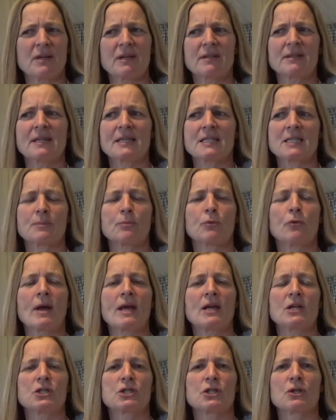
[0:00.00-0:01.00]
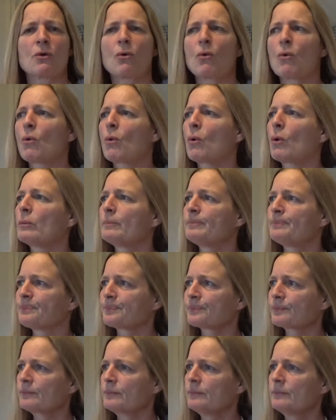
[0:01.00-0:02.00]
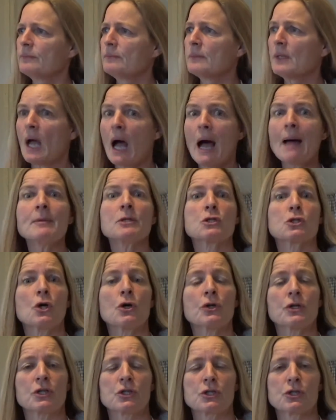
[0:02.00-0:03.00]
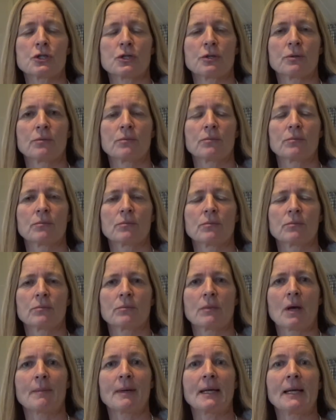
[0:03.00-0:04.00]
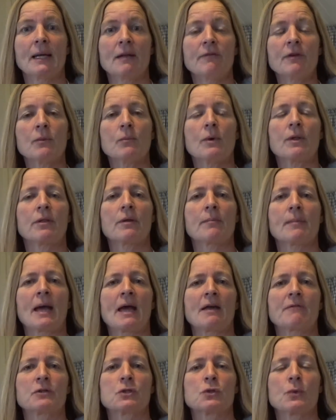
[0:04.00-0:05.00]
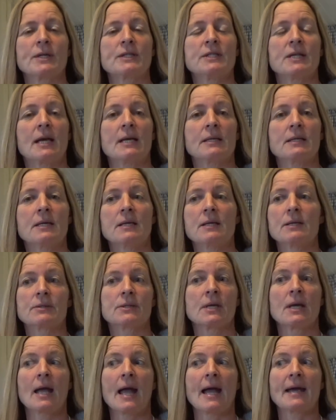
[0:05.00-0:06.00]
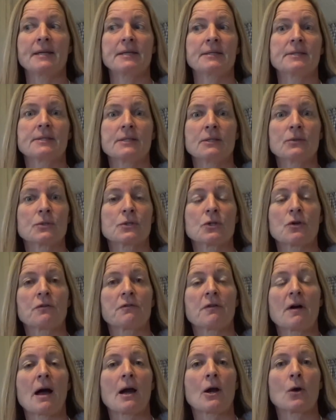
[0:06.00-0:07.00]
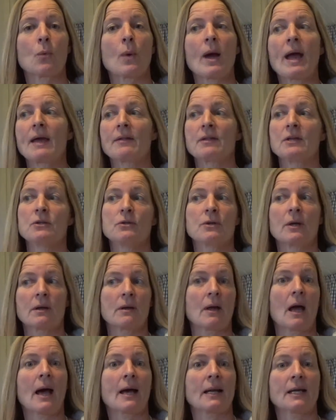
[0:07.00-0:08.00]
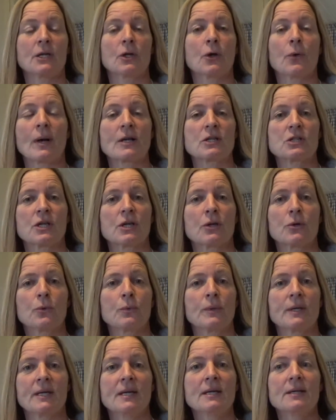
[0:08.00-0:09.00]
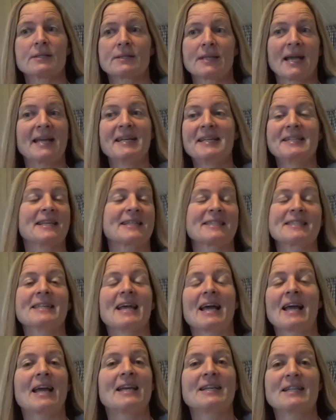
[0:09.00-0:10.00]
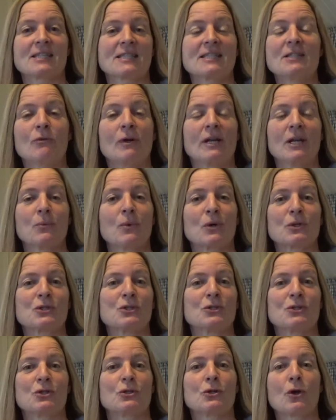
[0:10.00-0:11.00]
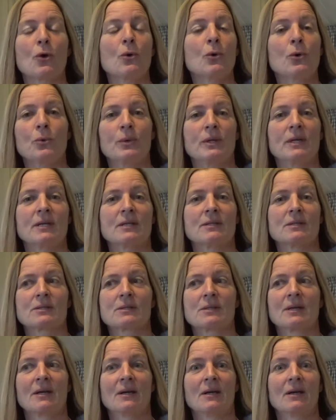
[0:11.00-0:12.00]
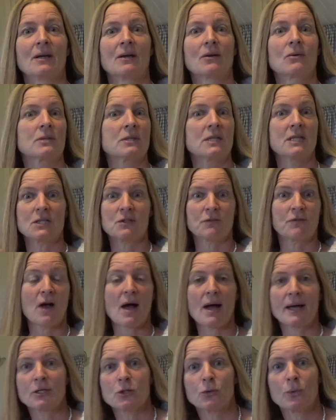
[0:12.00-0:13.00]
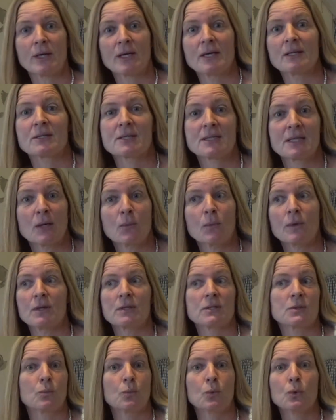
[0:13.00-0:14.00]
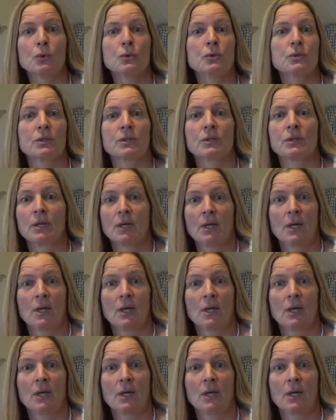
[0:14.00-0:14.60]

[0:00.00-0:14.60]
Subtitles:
desperation, or I'm astonished. I mean, living with a man for 28 years and he's still so far away that you hardly know actually who he is. And he doesn't really want you to know who he is, because he's fine doing his thing with his wood and